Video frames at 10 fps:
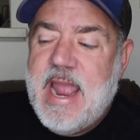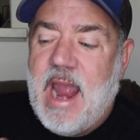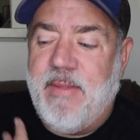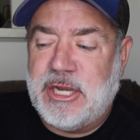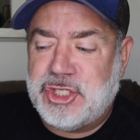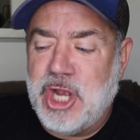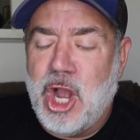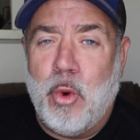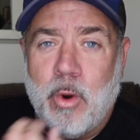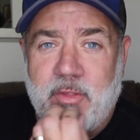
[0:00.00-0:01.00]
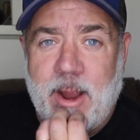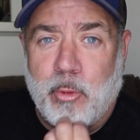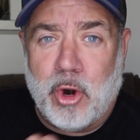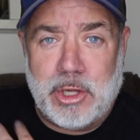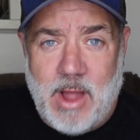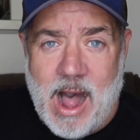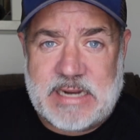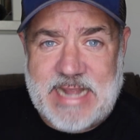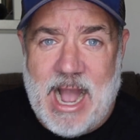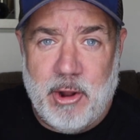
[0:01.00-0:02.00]
and they show where they were
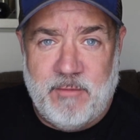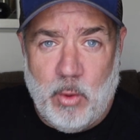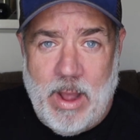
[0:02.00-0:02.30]
locked out of the